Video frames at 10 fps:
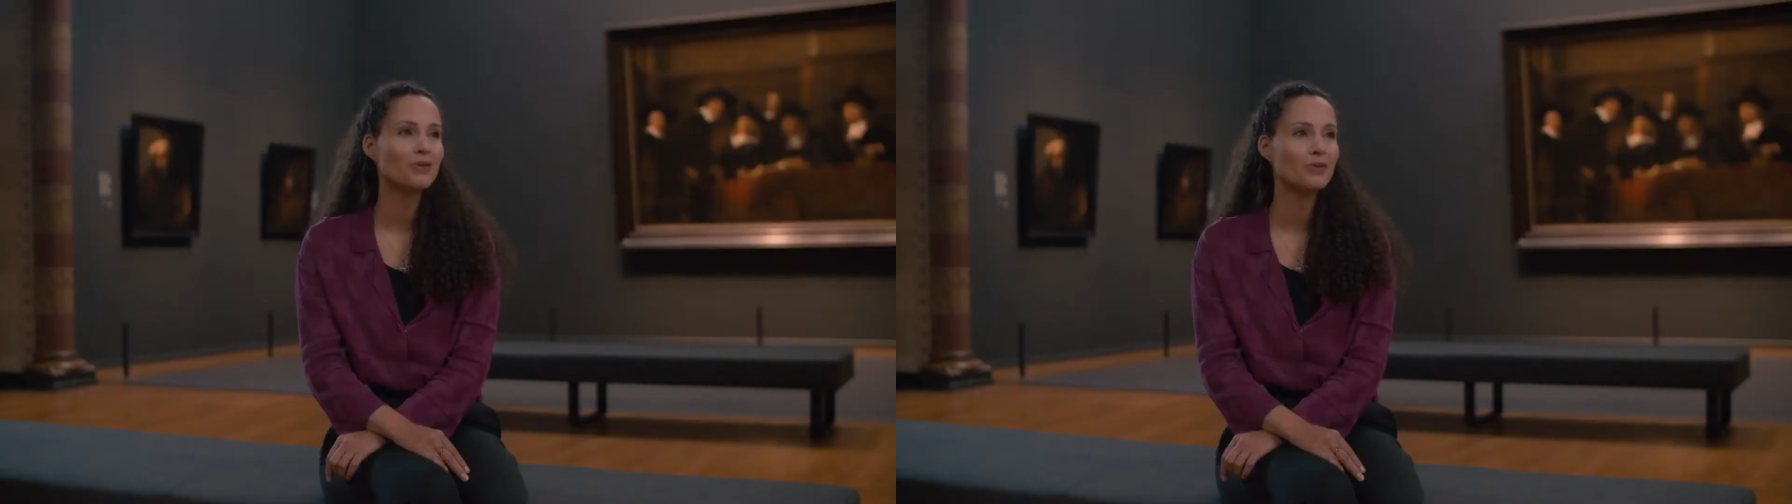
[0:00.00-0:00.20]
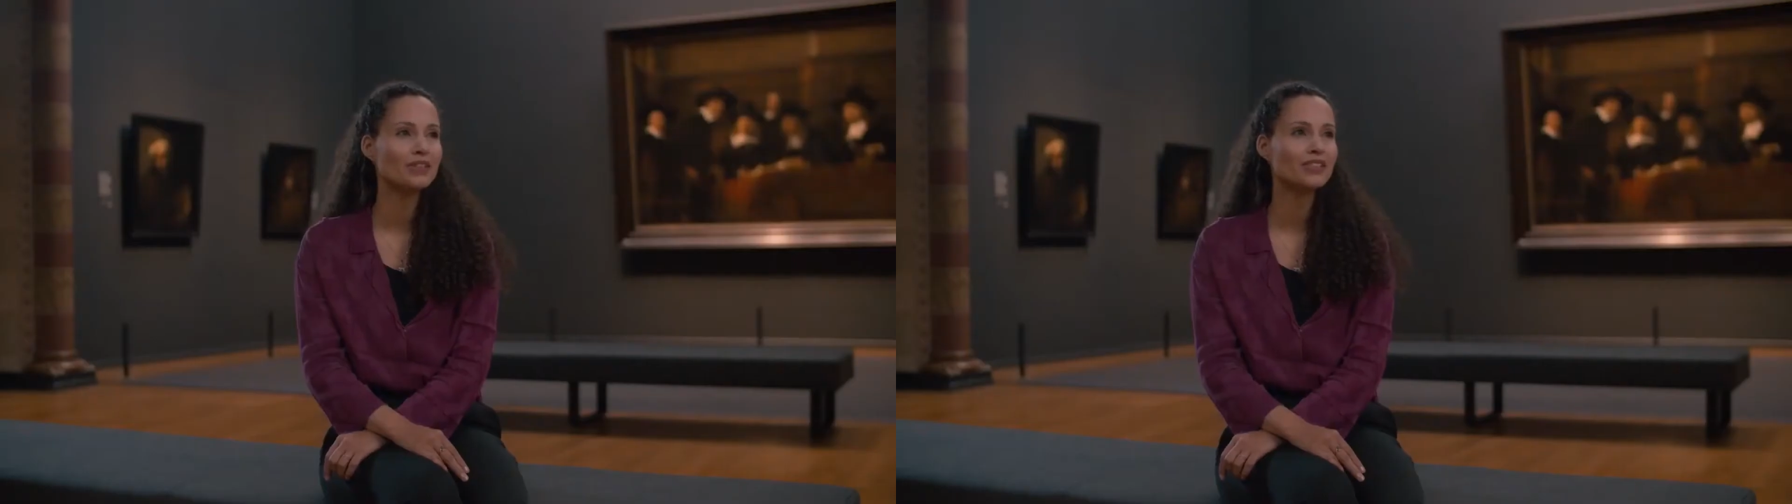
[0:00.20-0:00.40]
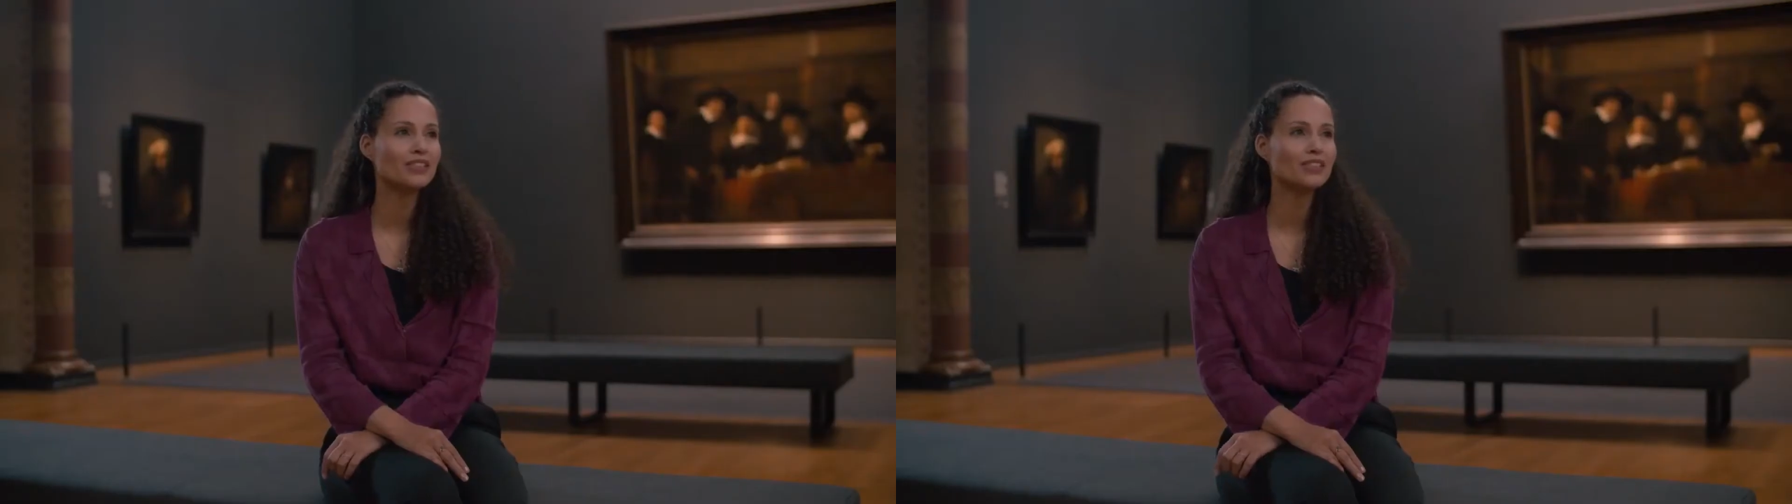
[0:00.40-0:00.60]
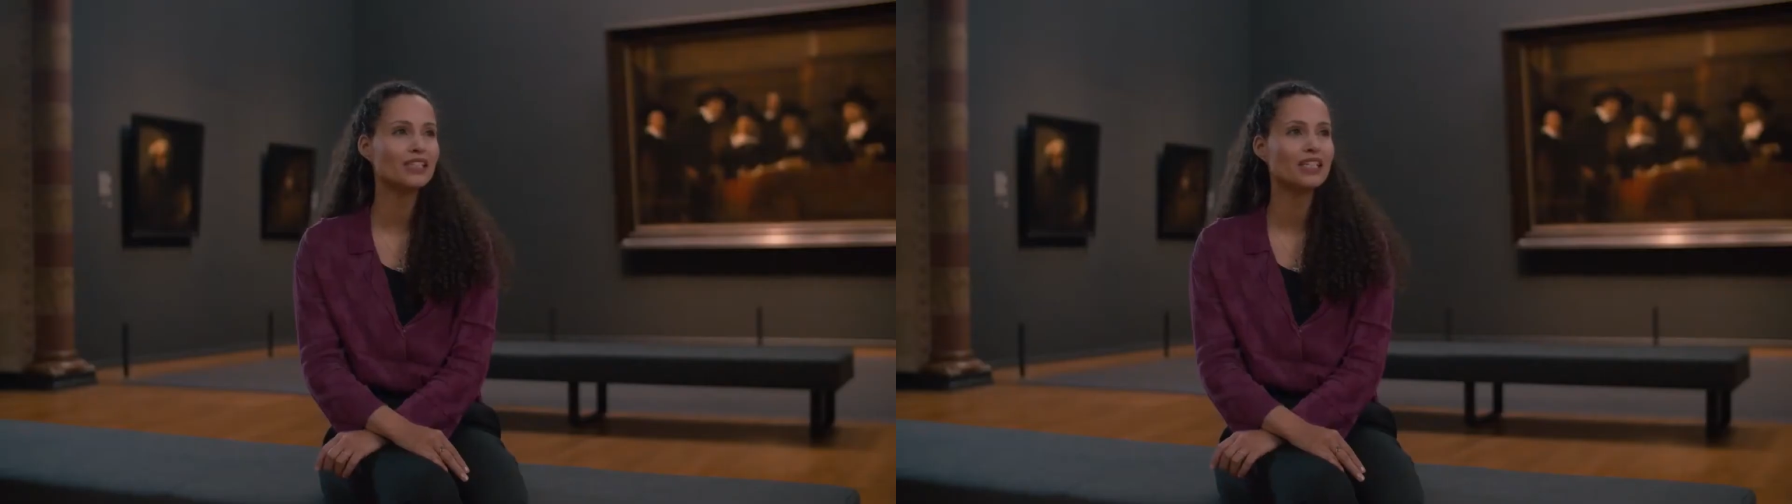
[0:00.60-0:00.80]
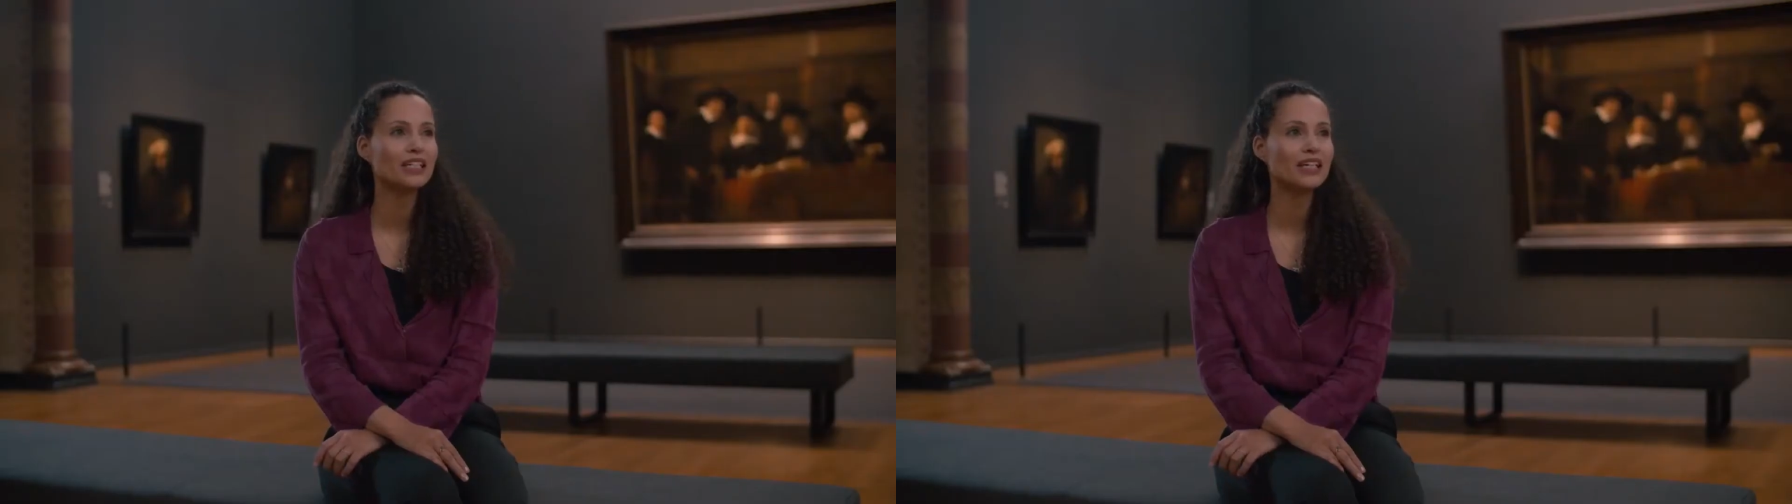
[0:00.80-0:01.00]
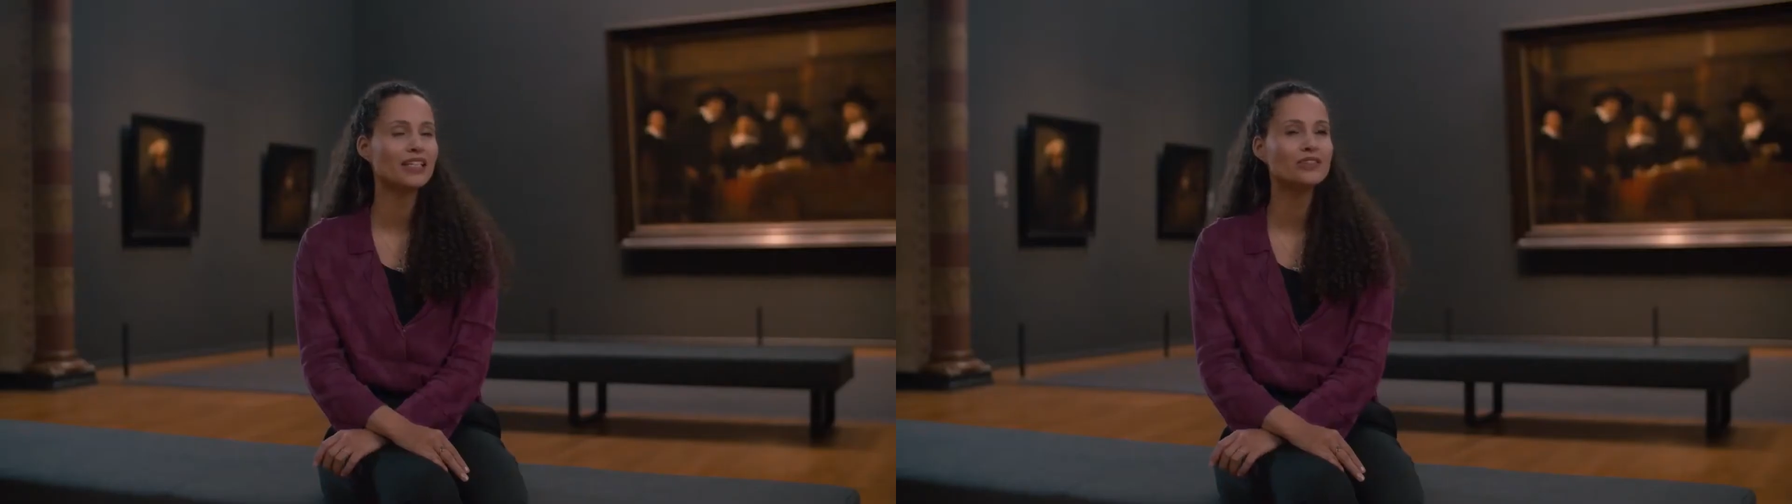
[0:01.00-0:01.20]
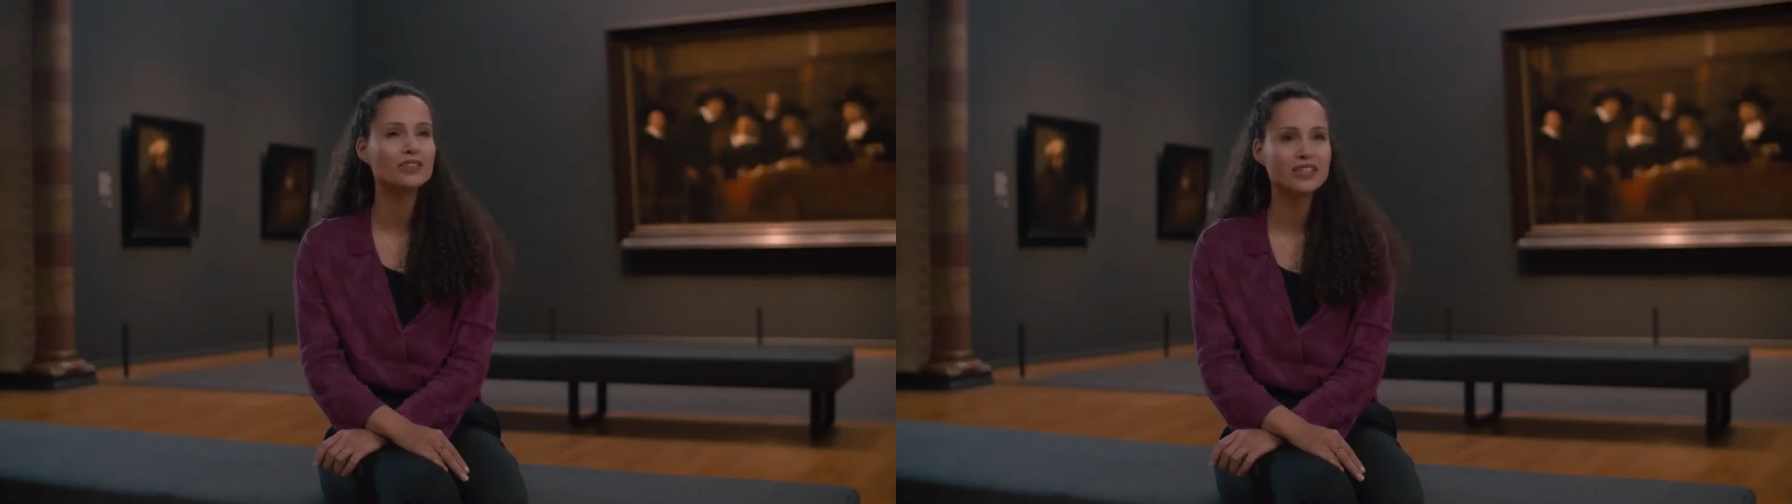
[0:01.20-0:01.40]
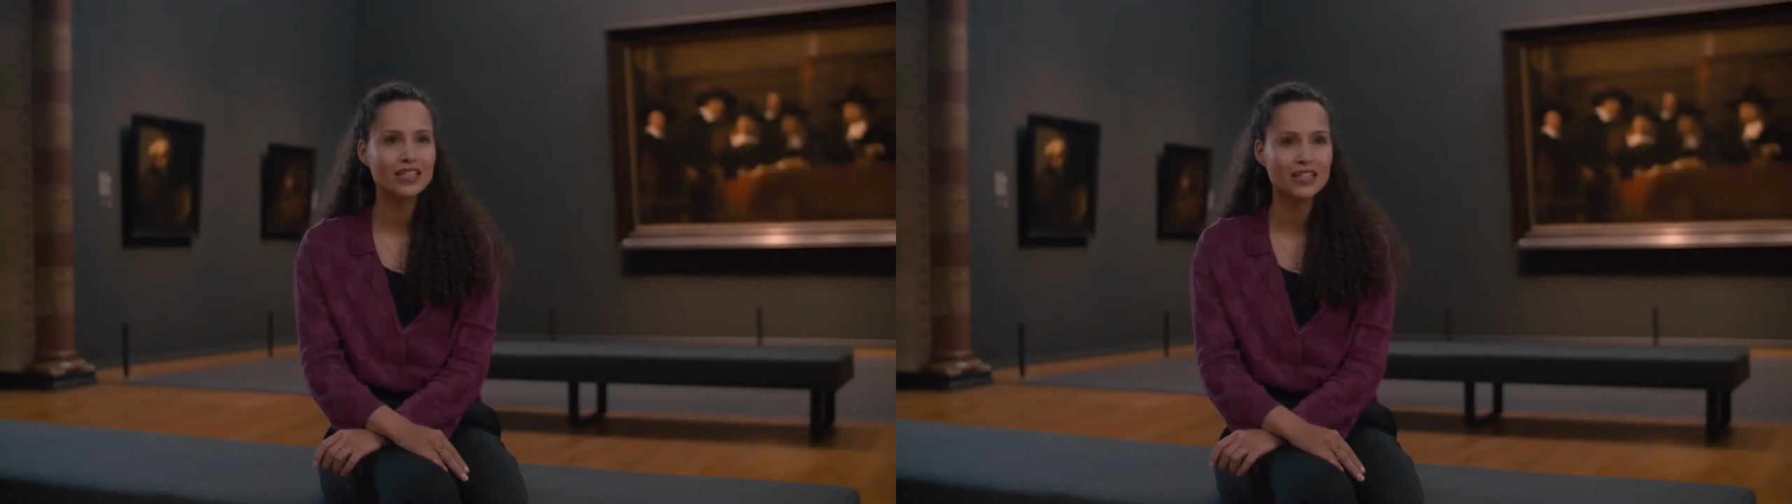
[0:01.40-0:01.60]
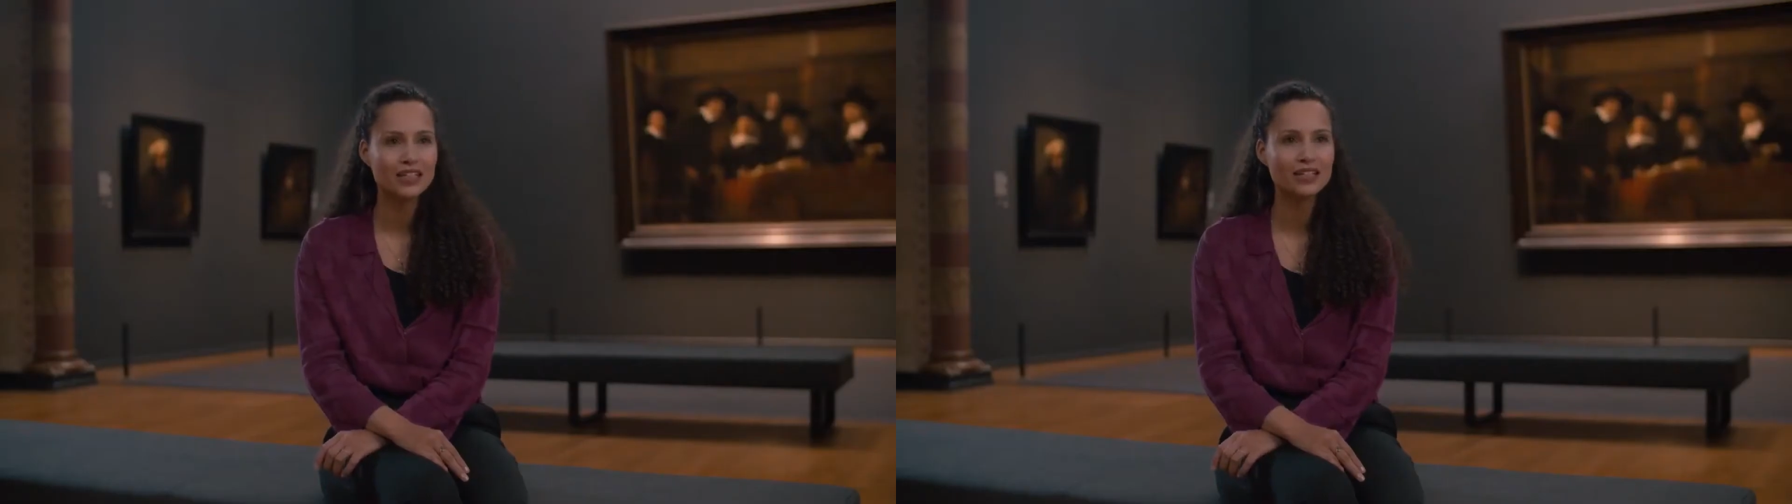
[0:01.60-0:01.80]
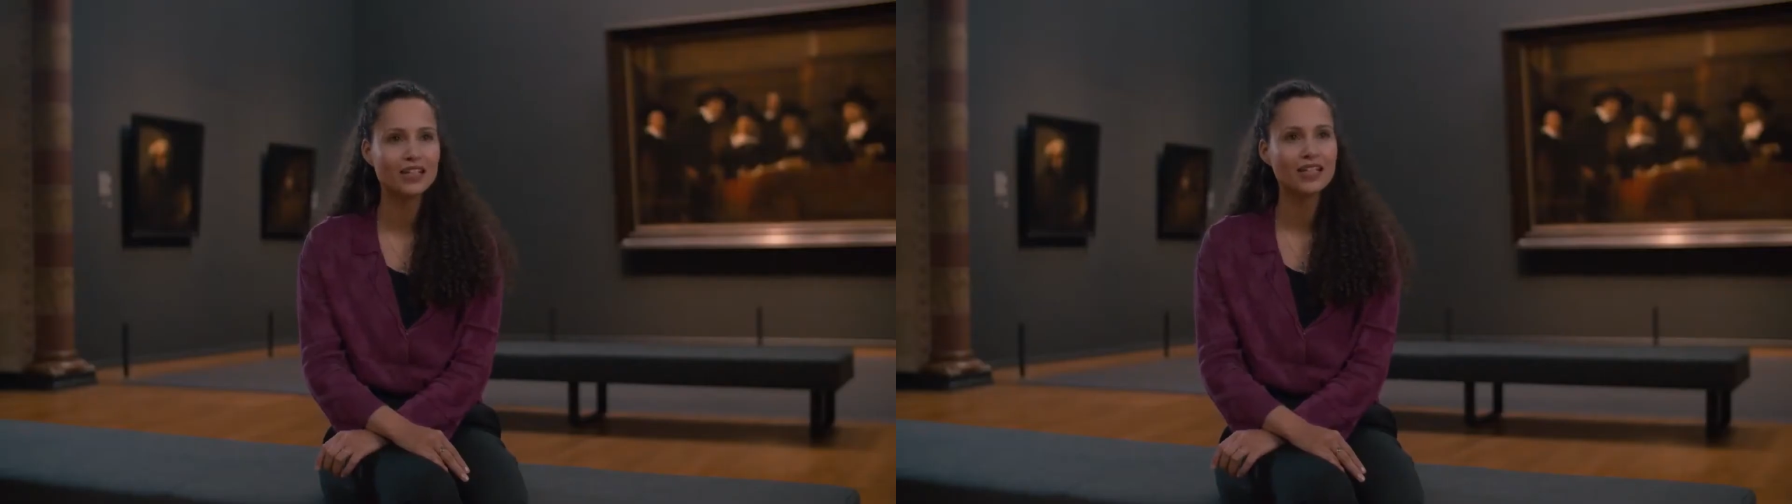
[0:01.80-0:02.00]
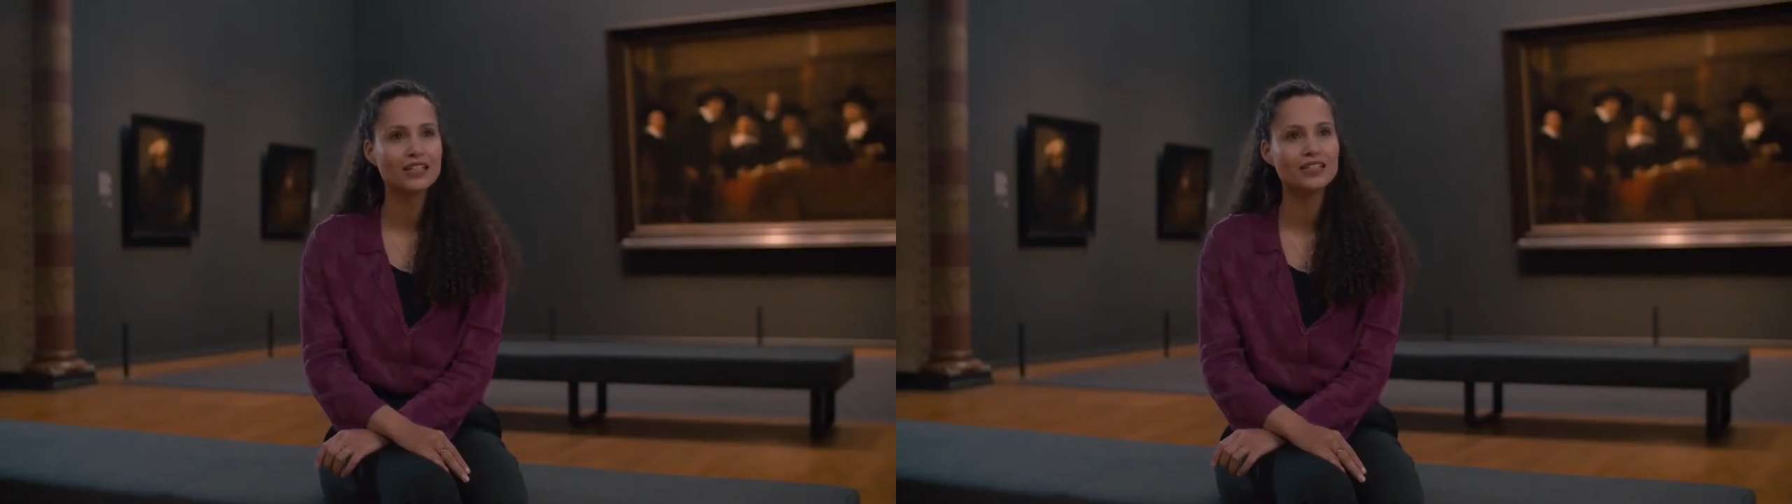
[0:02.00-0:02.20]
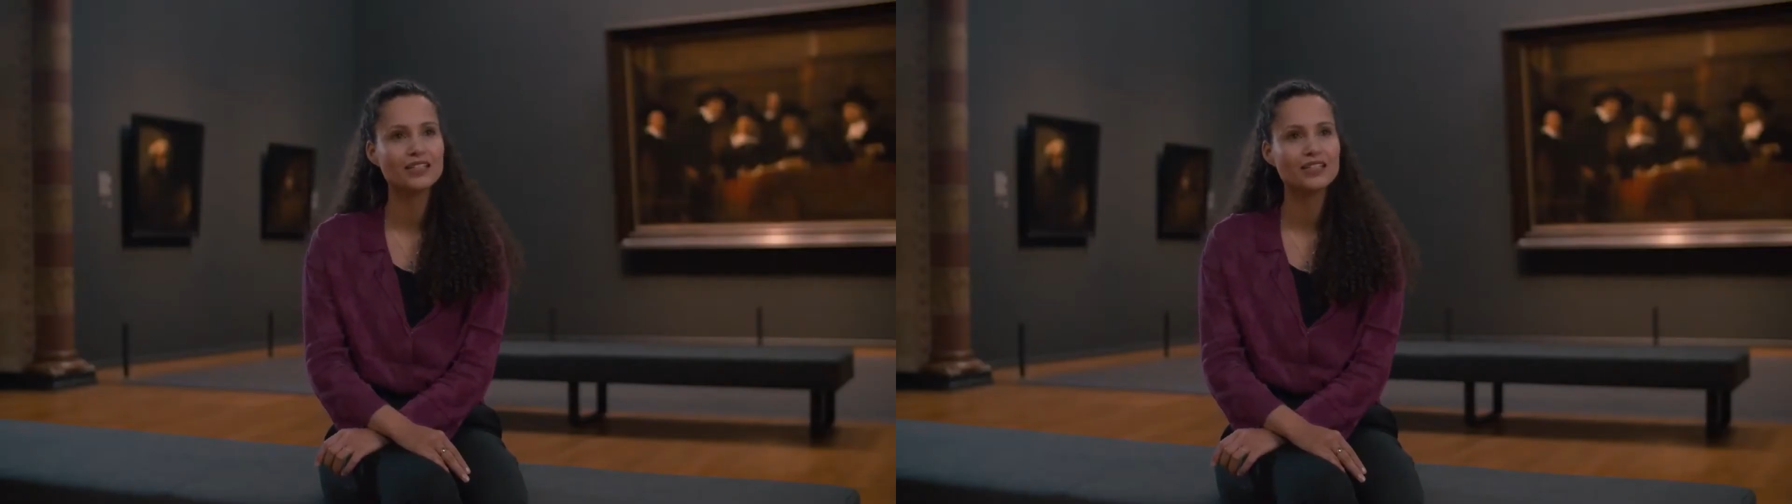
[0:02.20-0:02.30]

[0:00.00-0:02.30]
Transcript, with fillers: It was interesting